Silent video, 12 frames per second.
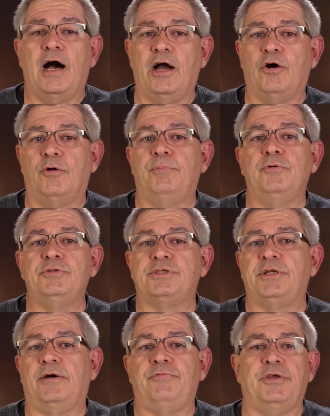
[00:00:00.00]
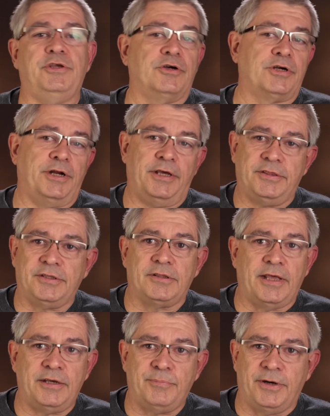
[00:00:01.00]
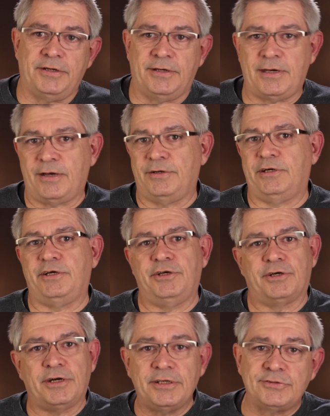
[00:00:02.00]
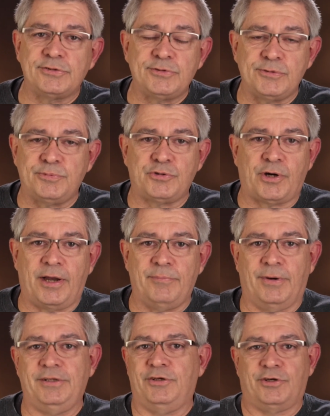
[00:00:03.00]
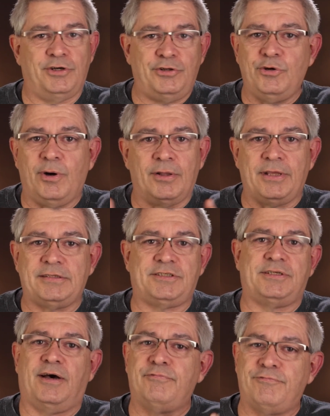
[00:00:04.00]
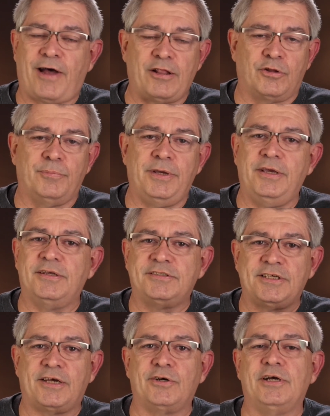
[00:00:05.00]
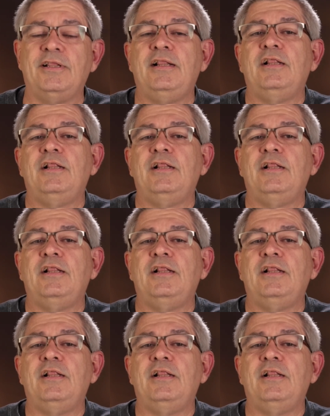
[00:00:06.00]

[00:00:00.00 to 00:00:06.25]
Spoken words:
I hope it was enough that you're going to hit the like button down there. You're going to hit the subscribe button. You're going to do all that stuff. Follow me, etc.